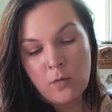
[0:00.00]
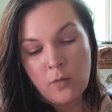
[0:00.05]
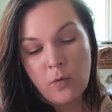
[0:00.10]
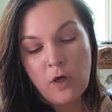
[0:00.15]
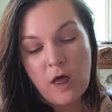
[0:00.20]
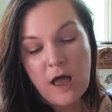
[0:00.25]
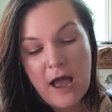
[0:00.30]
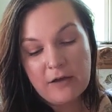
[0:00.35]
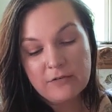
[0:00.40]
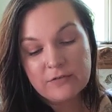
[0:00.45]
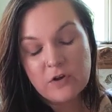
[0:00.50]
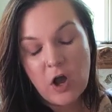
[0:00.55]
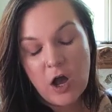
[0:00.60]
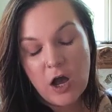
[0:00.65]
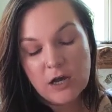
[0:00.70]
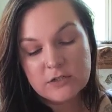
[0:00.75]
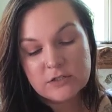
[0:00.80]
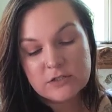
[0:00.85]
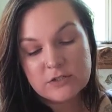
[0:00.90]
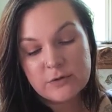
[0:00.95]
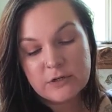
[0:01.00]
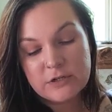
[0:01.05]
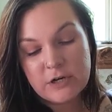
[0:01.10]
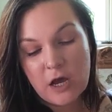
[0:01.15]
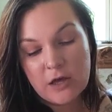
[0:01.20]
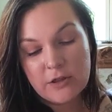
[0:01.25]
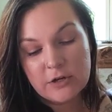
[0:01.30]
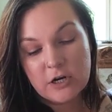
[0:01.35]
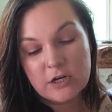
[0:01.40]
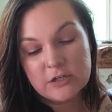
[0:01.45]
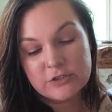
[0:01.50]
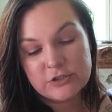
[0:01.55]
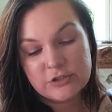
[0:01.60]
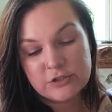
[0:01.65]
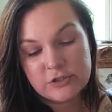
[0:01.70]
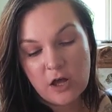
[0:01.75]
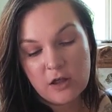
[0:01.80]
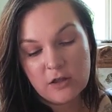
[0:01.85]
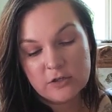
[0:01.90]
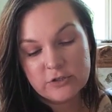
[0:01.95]
will have gone to another
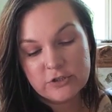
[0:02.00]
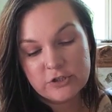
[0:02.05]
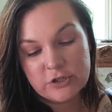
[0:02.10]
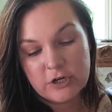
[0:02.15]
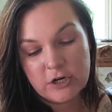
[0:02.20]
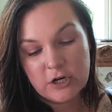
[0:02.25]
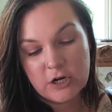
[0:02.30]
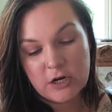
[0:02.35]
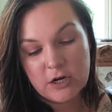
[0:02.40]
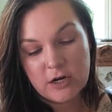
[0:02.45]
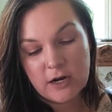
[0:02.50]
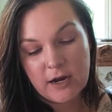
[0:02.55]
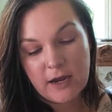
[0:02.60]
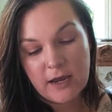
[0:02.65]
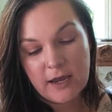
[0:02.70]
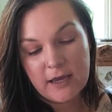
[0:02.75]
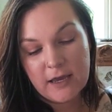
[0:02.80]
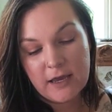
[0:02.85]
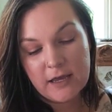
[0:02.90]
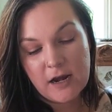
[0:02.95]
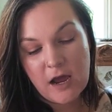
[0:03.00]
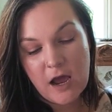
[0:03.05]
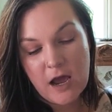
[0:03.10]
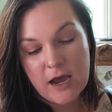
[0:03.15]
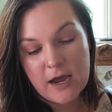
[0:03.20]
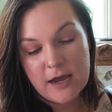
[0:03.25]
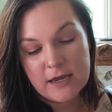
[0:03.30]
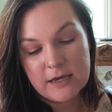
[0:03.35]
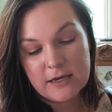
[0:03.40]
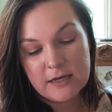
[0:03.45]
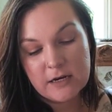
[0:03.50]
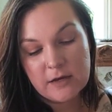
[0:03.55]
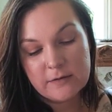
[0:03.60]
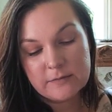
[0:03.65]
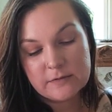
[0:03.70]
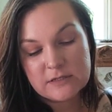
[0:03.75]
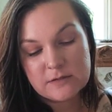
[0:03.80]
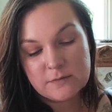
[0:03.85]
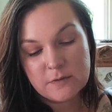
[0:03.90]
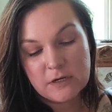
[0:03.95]
astrologer and I end
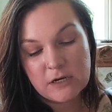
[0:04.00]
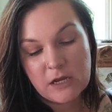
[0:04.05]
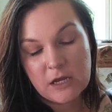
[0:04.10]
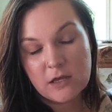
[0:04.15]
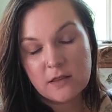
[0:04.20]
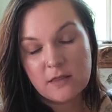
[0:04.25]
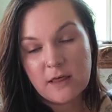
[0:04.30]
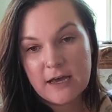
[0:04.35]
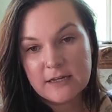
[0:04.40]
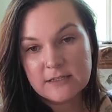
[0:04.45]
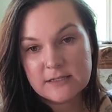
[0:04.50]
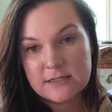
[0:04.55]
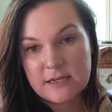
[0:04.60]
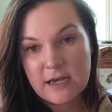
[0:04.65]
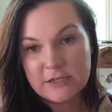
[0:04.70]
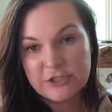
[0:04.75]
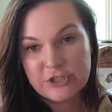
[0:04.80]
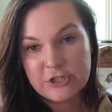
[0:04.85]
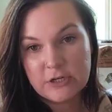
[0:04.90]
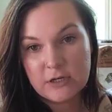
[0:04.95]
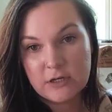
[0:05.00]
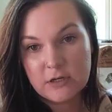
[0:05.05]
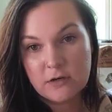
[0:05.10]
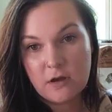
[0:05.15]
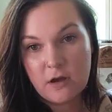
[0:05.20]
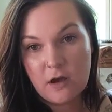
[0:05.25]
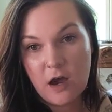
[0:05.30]
up spending that session